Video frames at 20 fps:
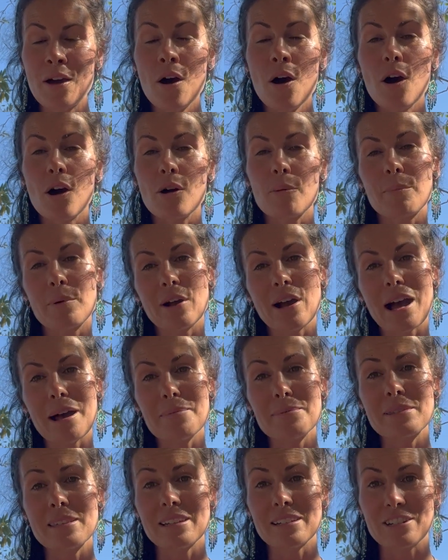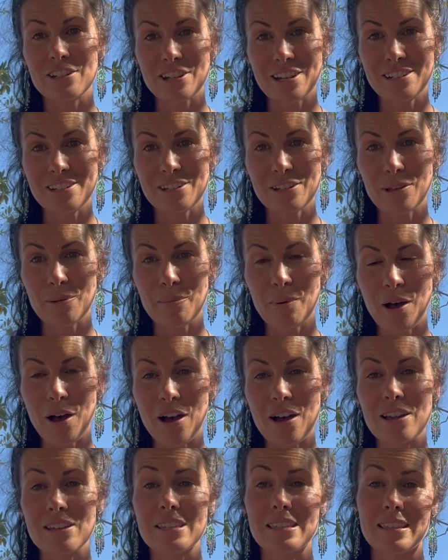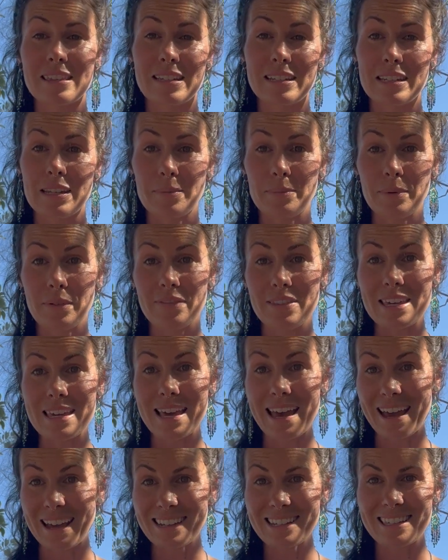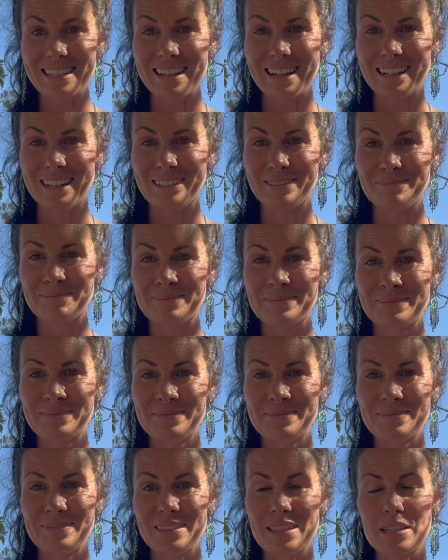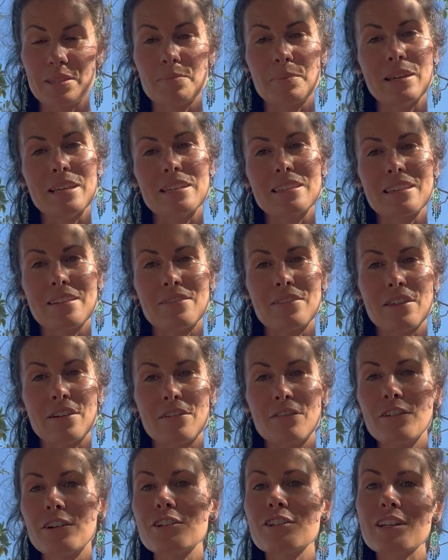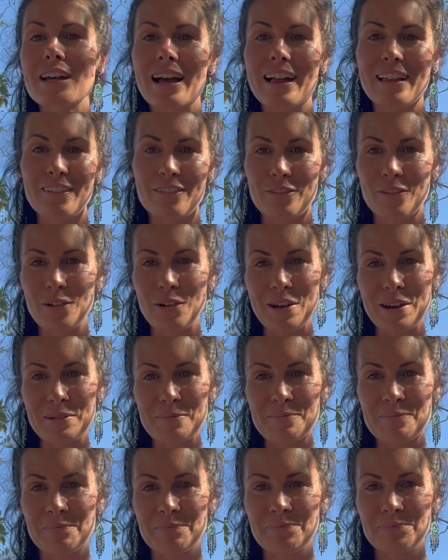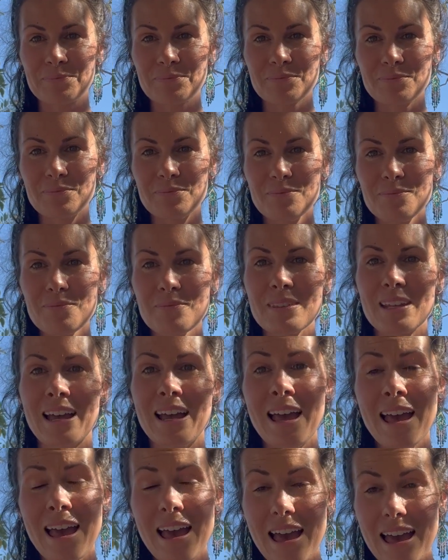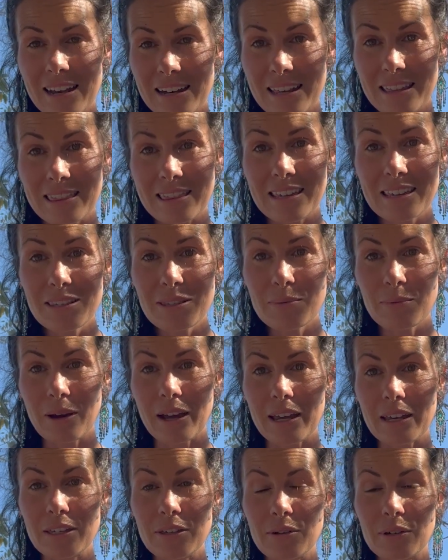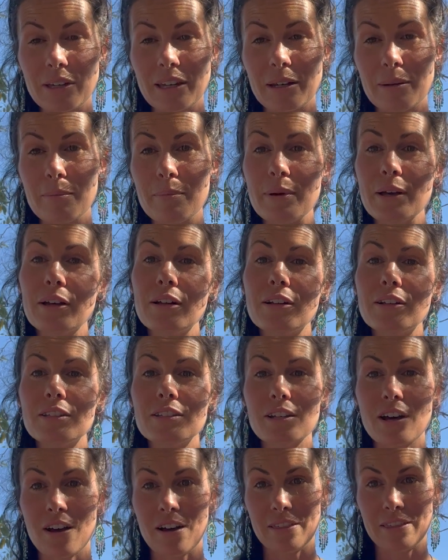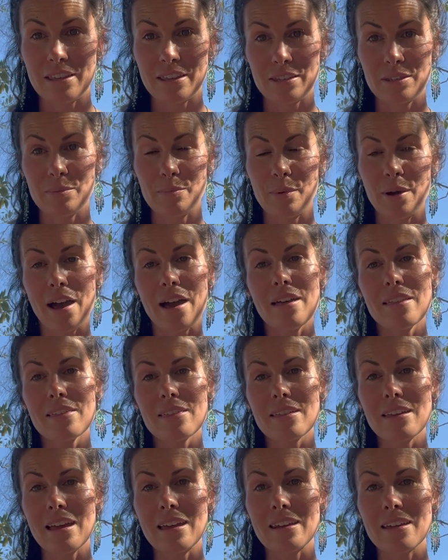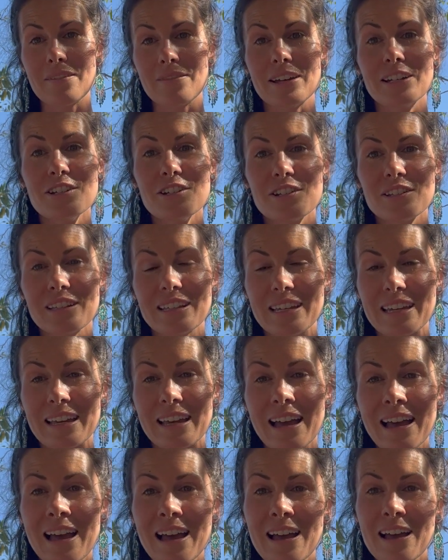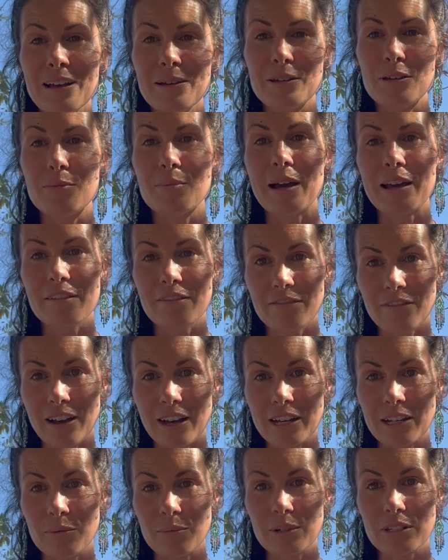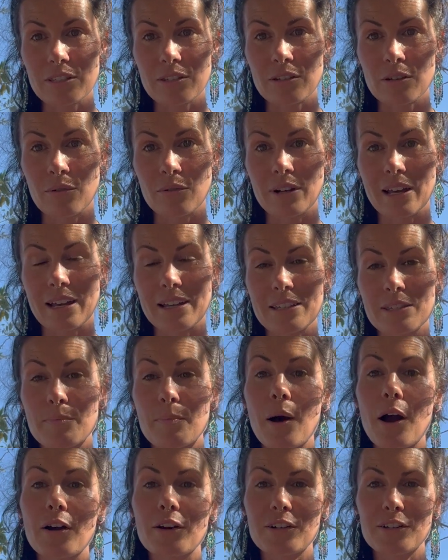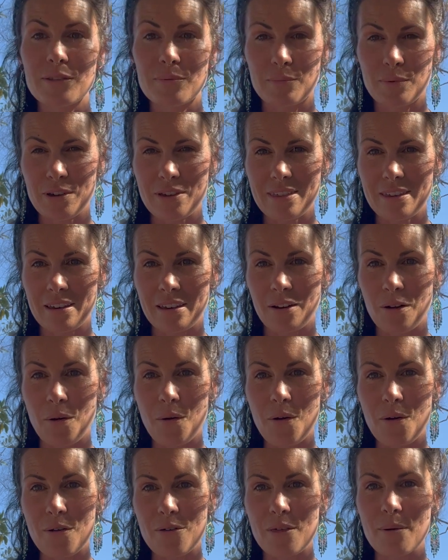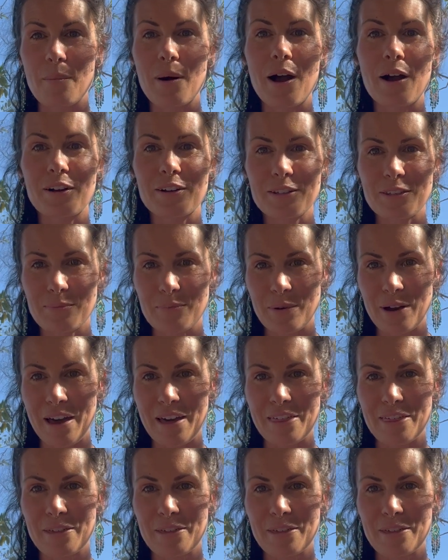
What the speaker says: or perhaps a gentle pause at the tip of the exhale, this place of the fertile void. And in this way, you can build on this breath, and eventually you might find what's known as box breathing or the box breath,